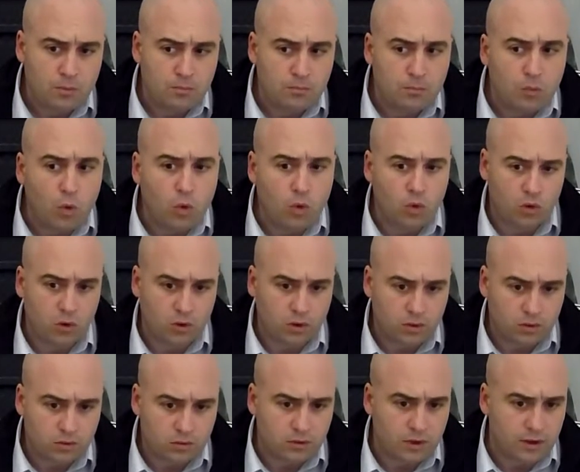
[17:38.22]

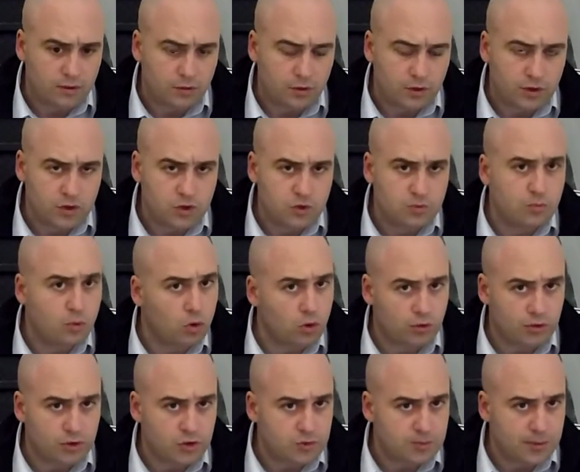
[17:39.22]
more reverence,
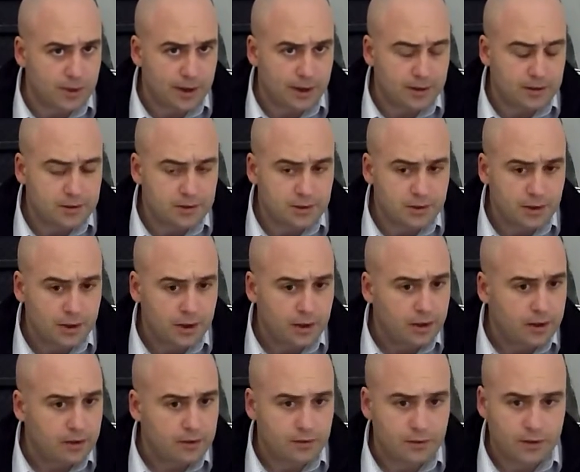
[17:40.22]
more respect
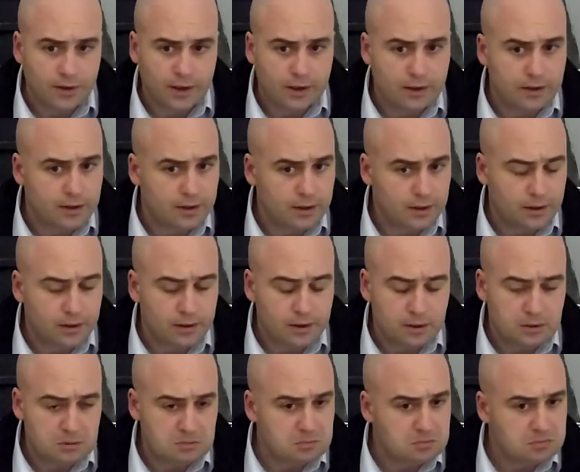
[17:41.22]
than
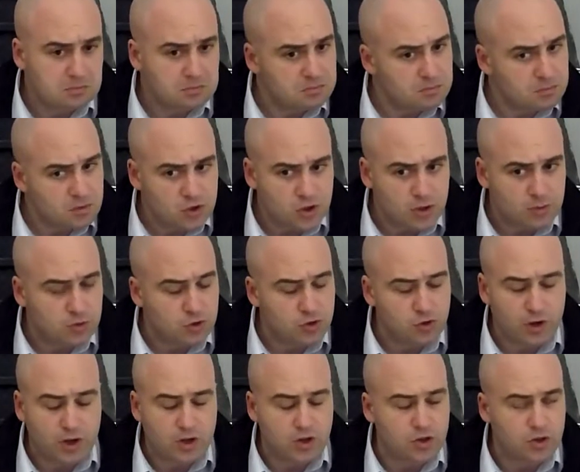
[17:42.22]
uh, some
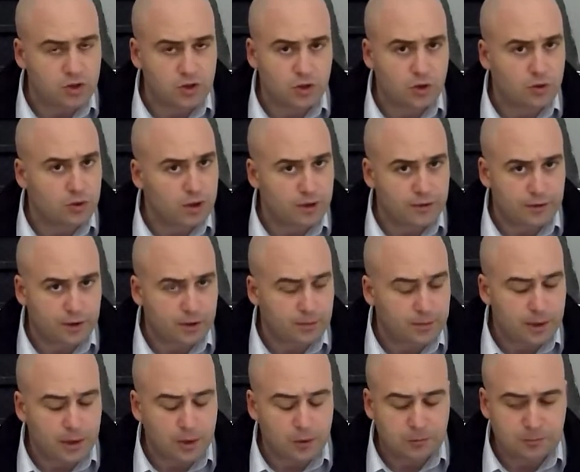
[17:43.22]
stranger you know nothing
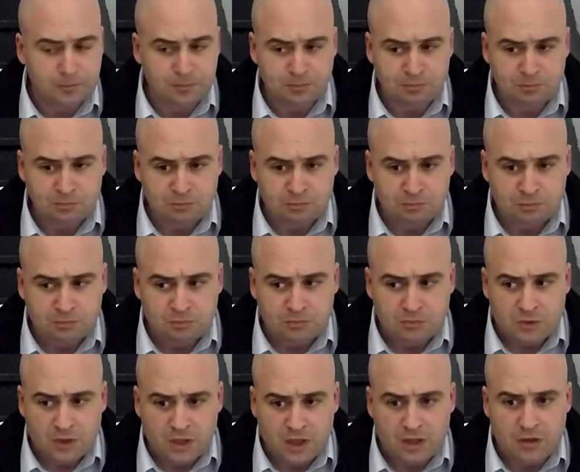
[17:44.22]
about.
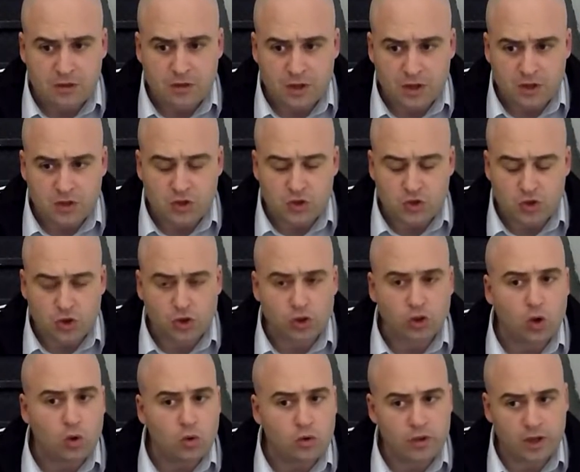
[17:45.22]
He thinks he's
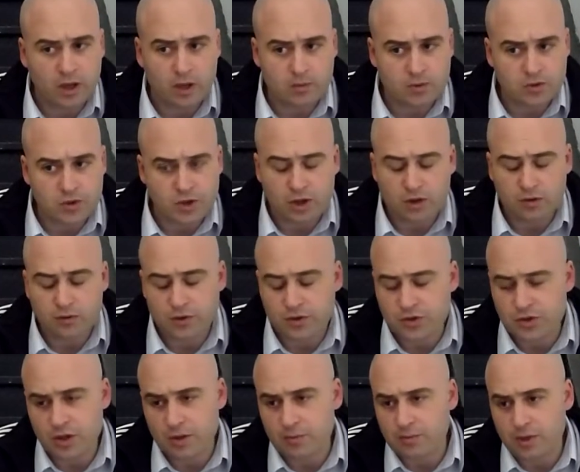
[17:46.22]
clothing himself
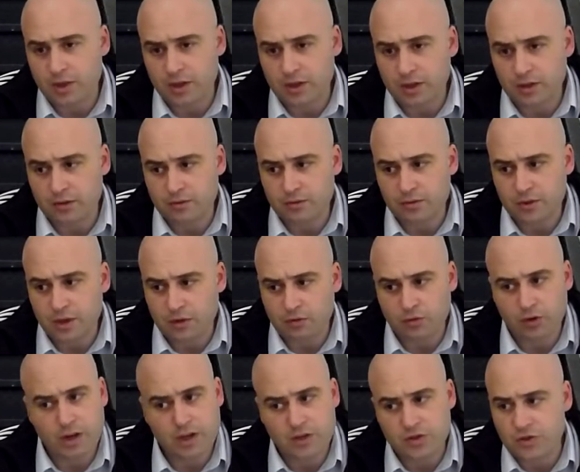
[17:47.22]
with something that, that
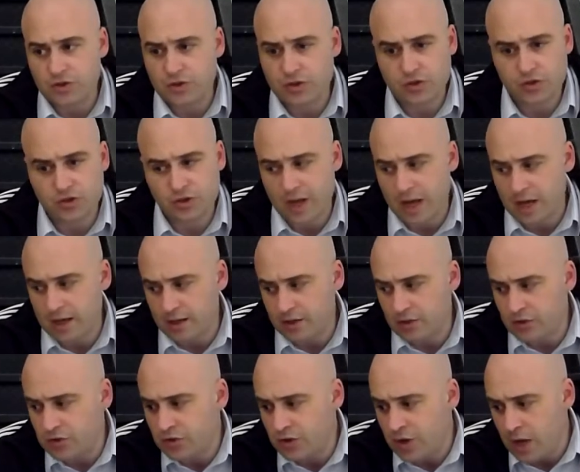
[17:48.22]
raises his
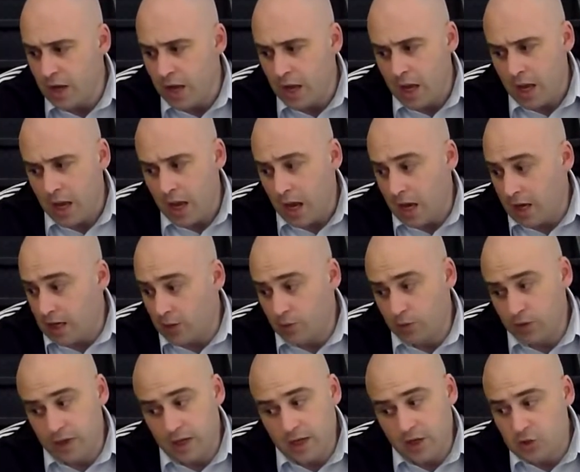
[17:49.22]
status. And I
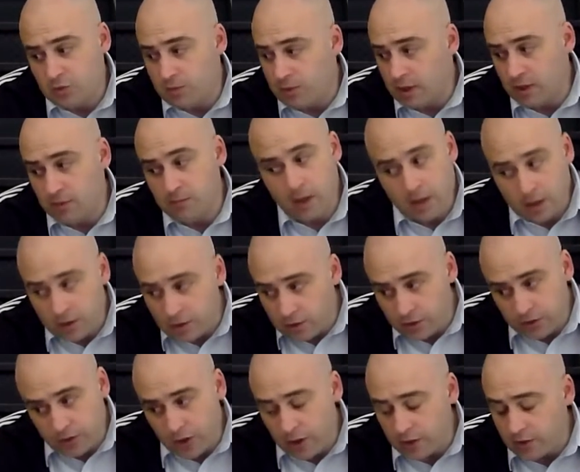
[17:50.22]
would guess many
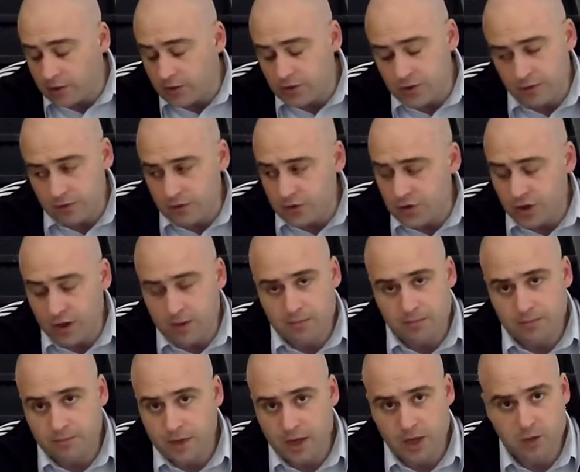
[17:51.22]
medical doctors have the
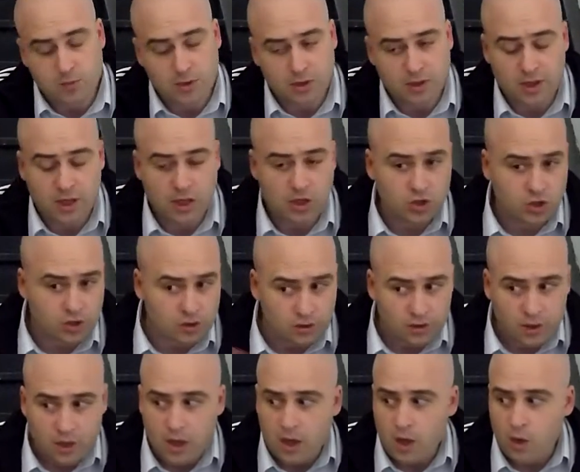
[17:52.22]
same expectation